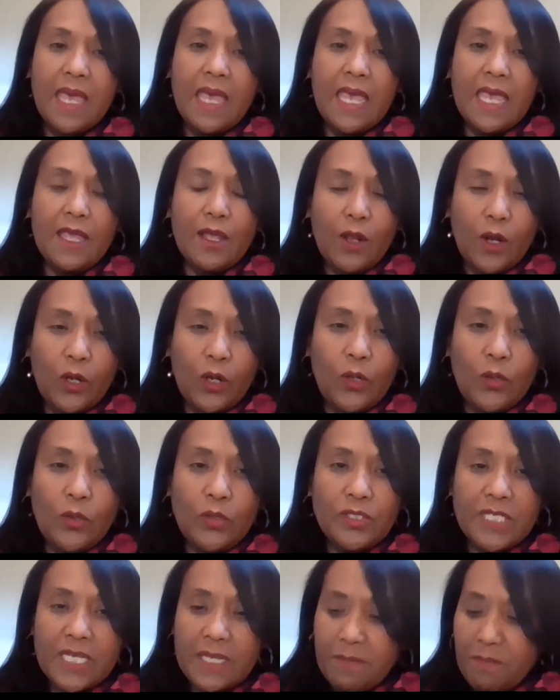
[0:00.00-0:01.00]

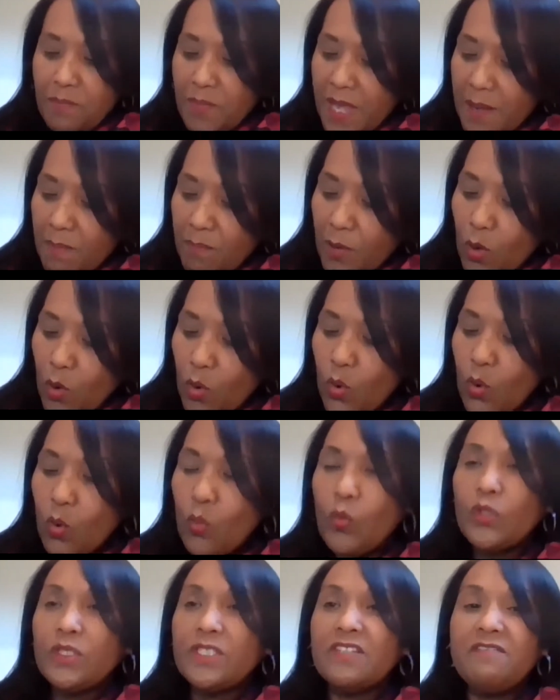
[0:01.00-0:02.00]
including people who
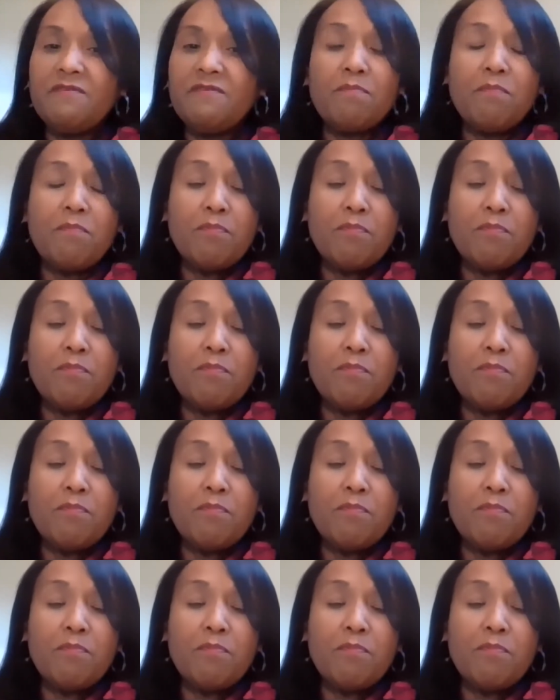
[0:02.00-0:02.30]
would have,